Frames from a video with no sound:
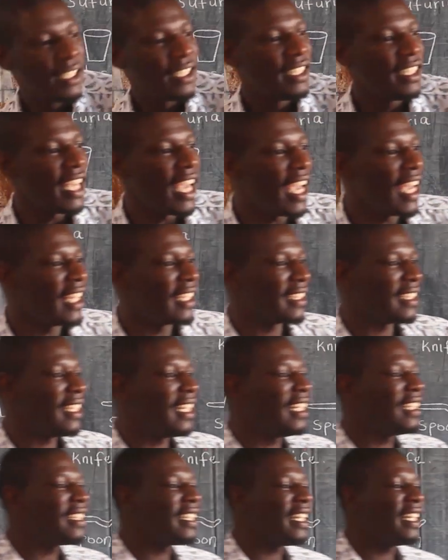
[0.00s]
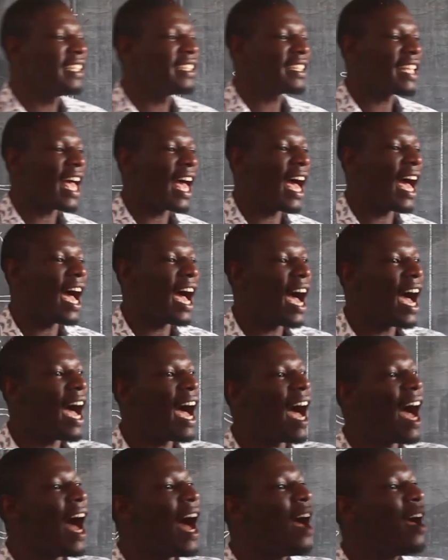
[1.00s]
Yes, this is
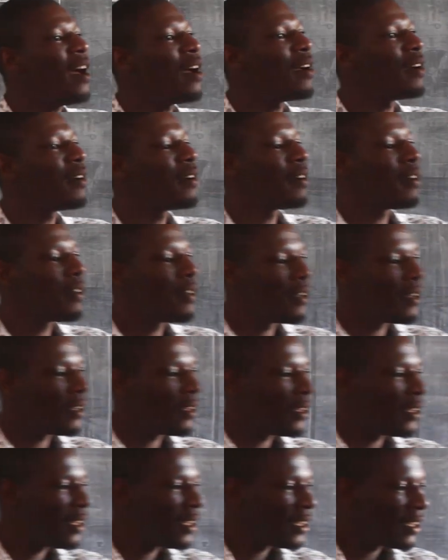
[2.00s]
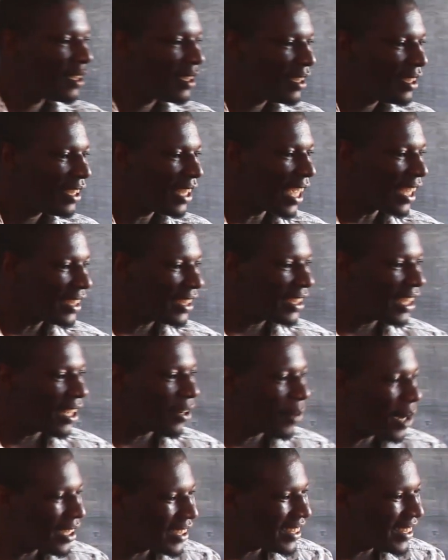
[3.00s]
a.
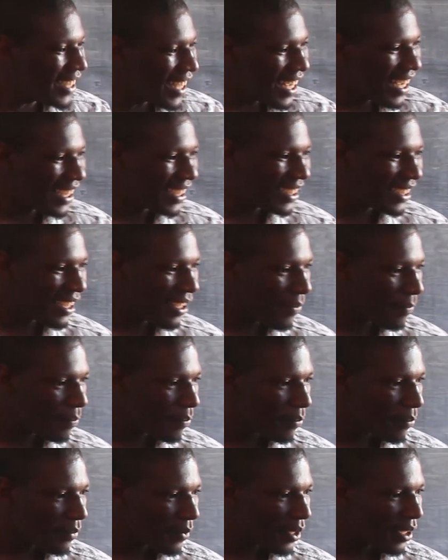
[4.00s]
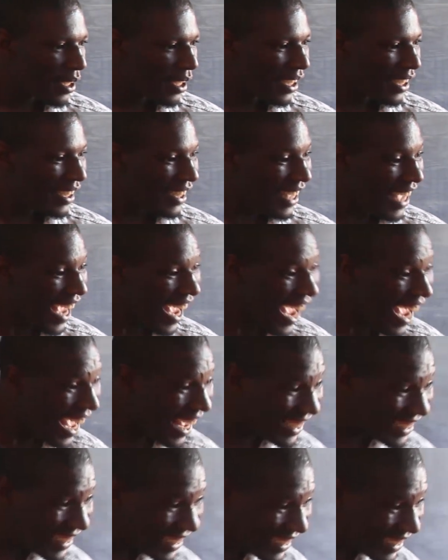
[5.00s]
Yasir, what's this?
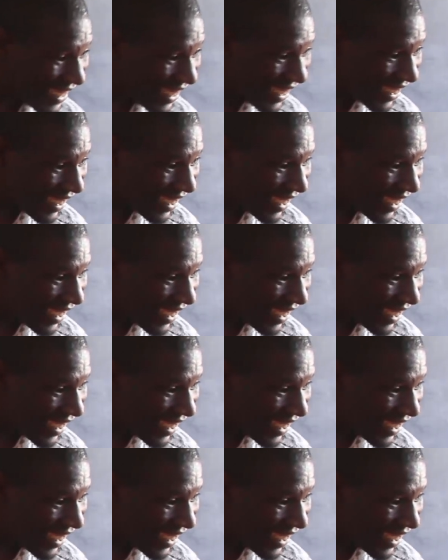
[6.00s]
Yes?